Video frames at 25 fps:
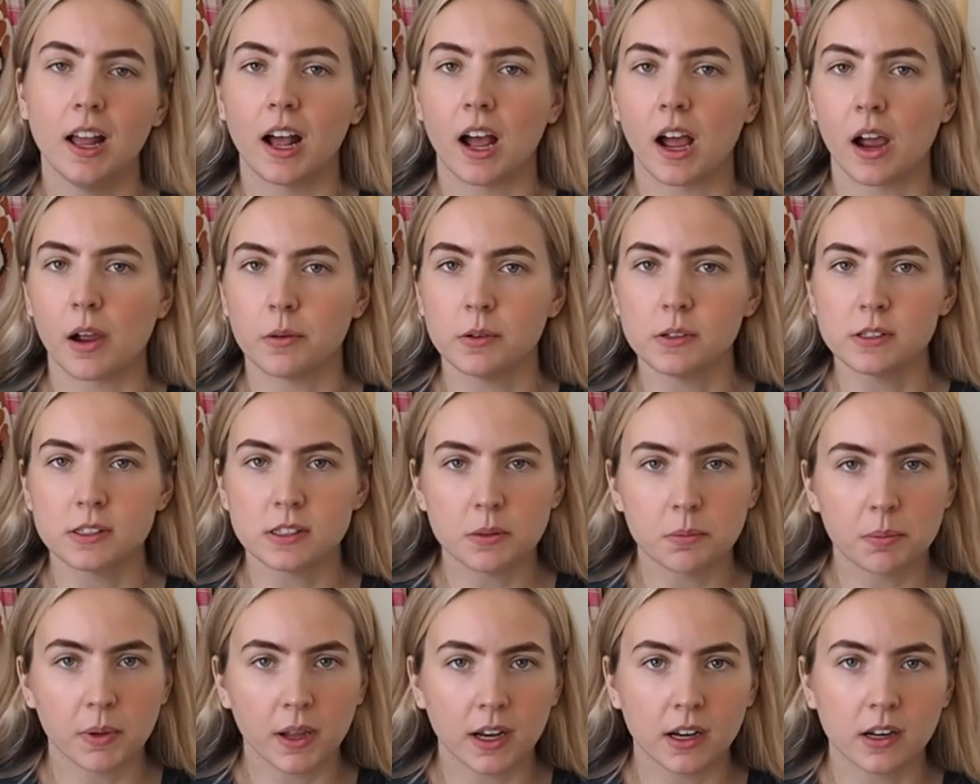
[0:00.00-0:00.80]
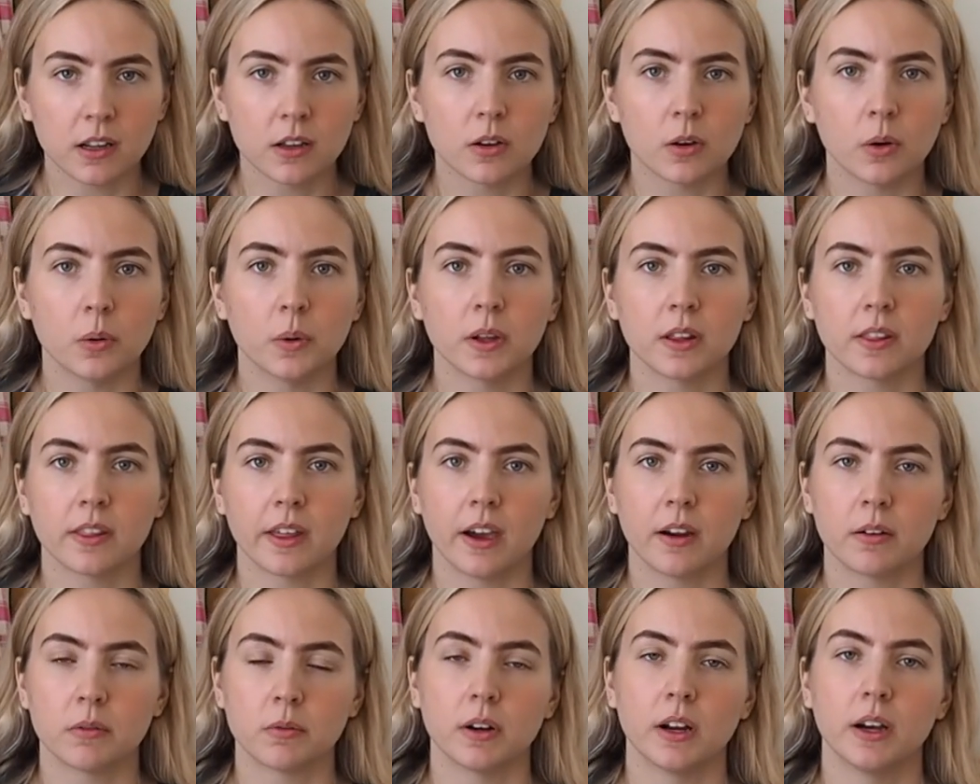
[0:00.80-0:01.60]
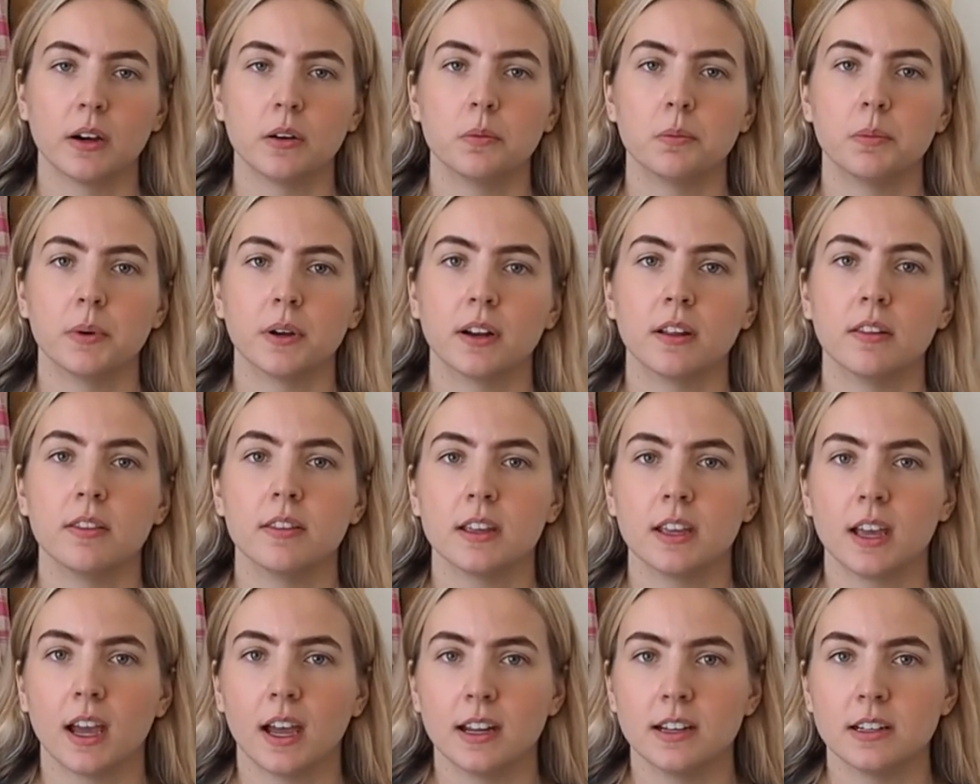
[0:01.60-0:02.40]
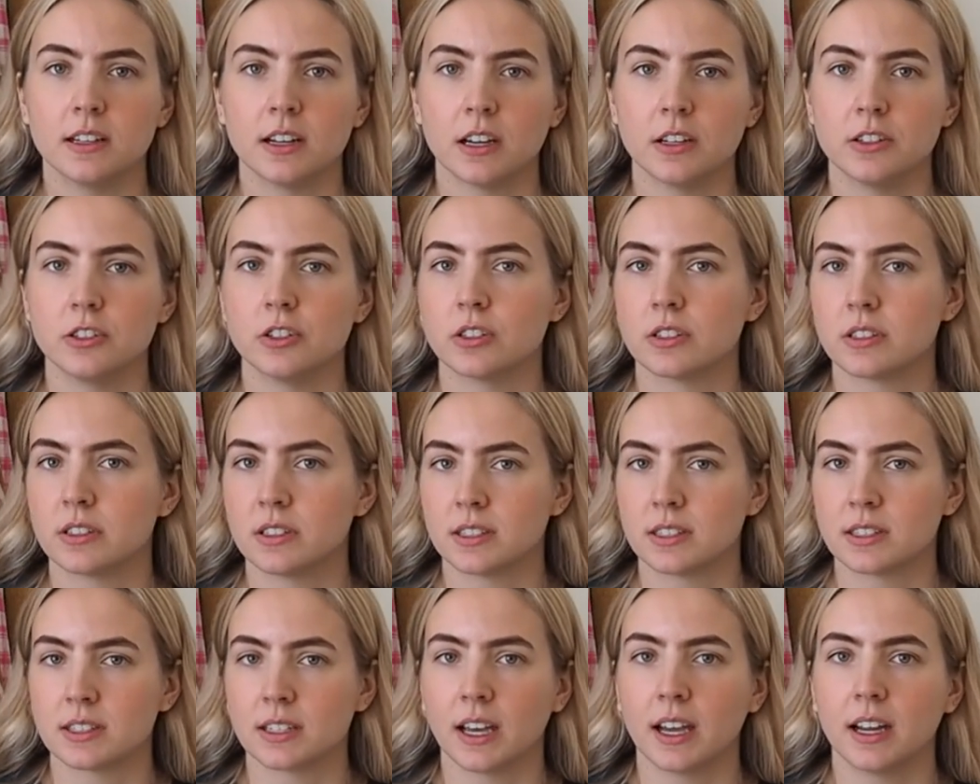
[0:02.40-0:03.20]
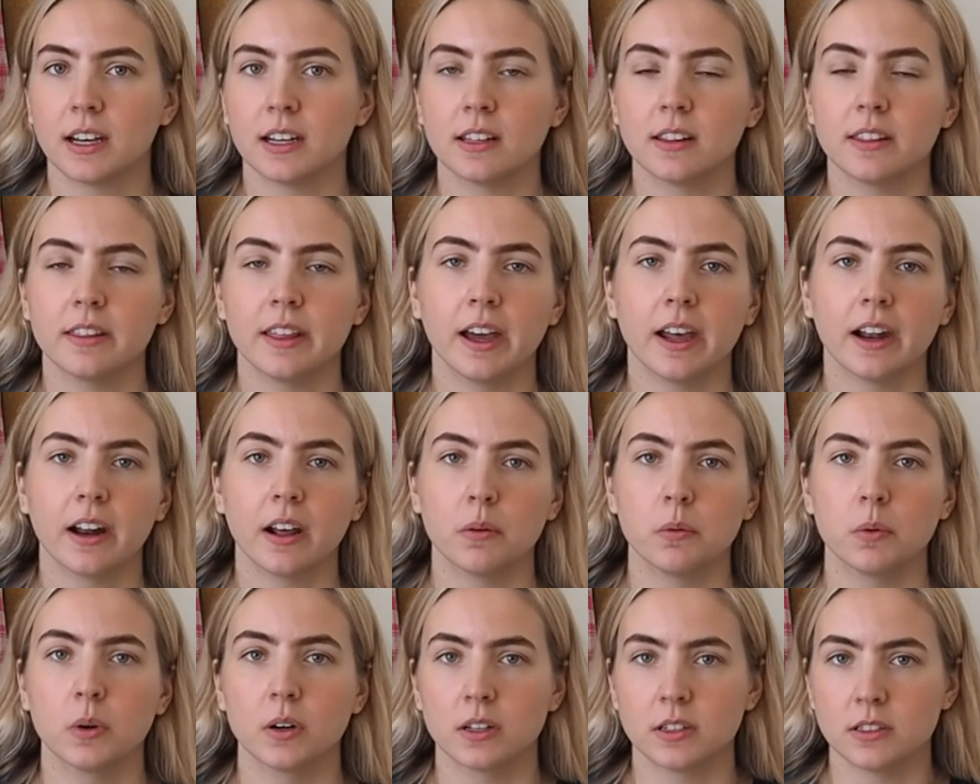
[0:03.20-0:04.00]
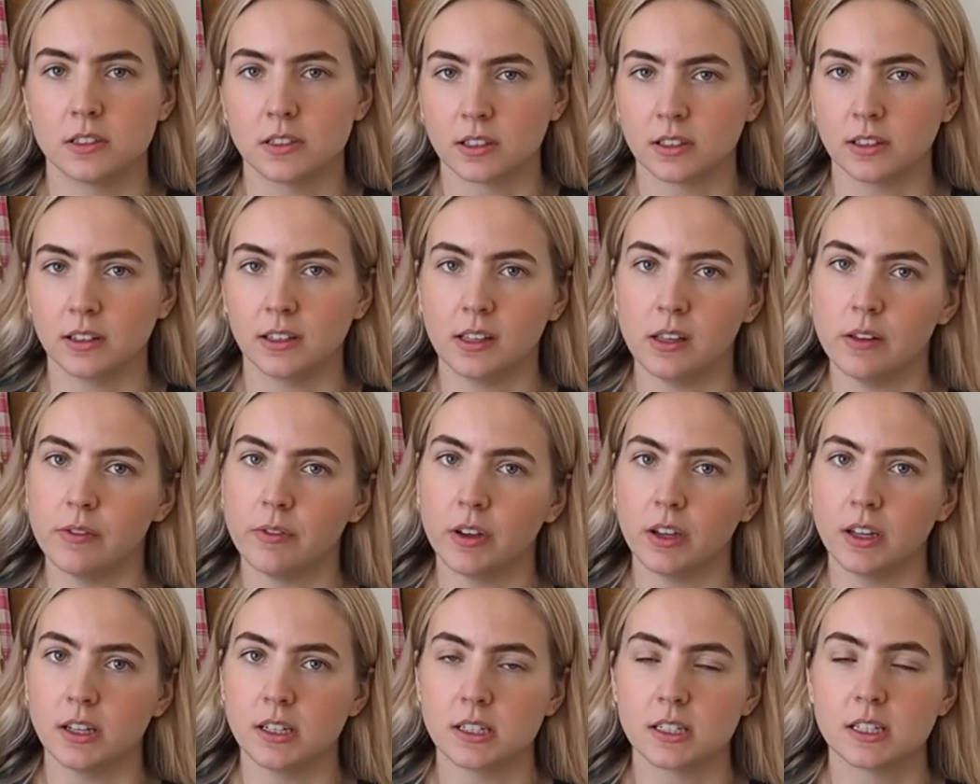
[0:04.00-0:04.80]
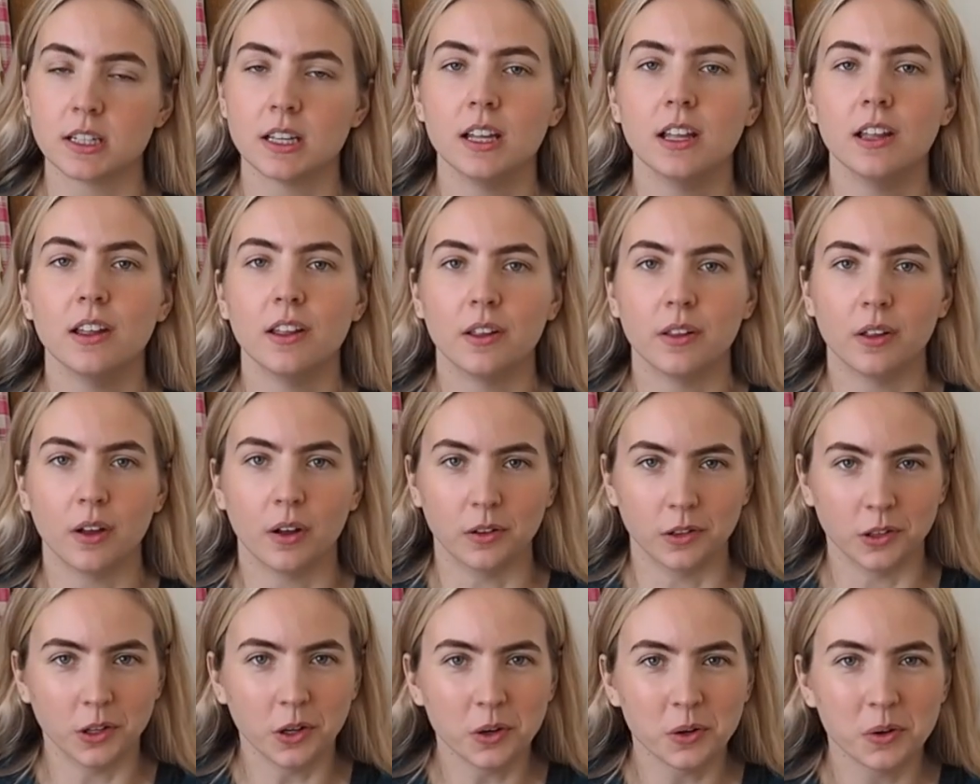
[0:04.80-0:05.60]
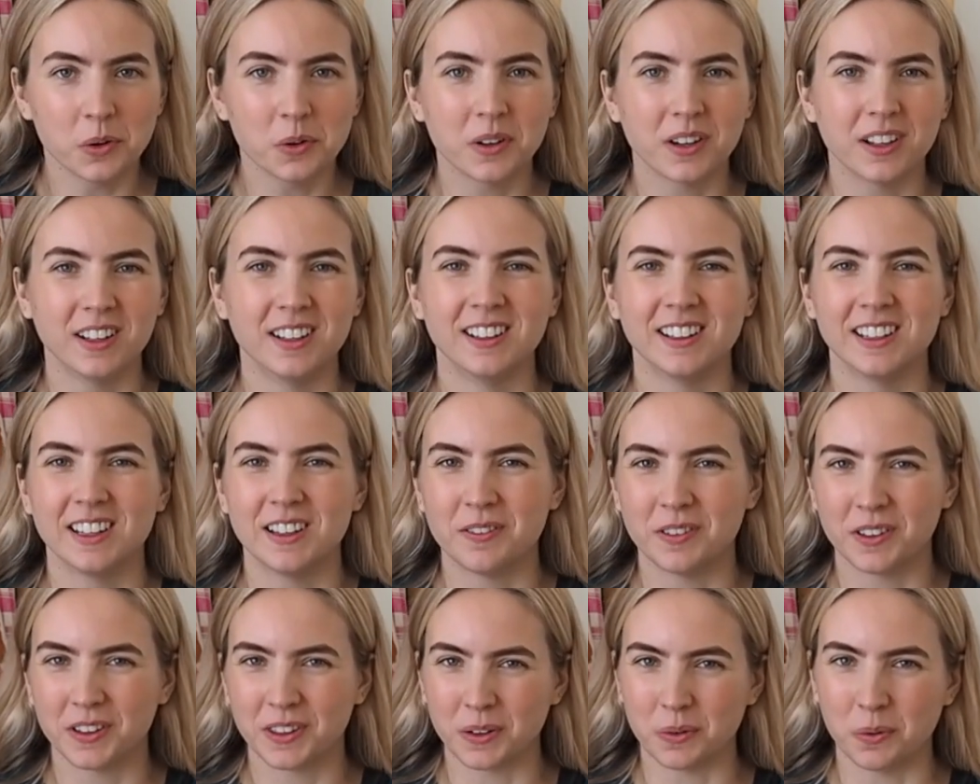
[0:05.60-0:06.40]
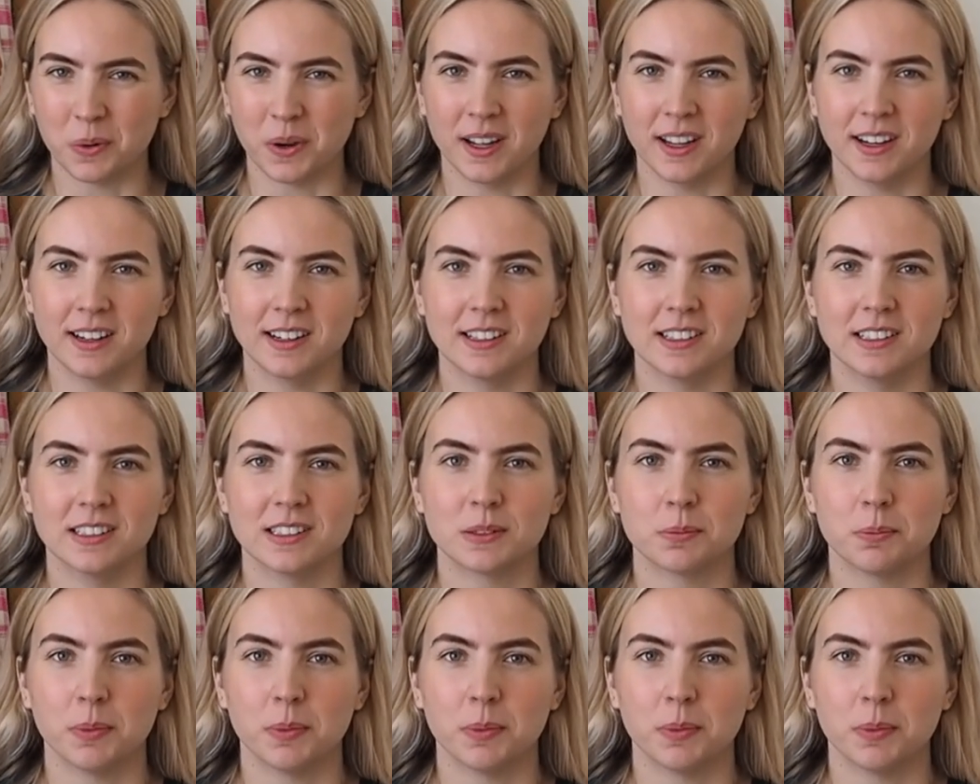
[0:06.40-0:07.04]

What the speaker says: I was debating going that route, but in the end, I just decided that I wanted to leave it alone, leave it the way it is.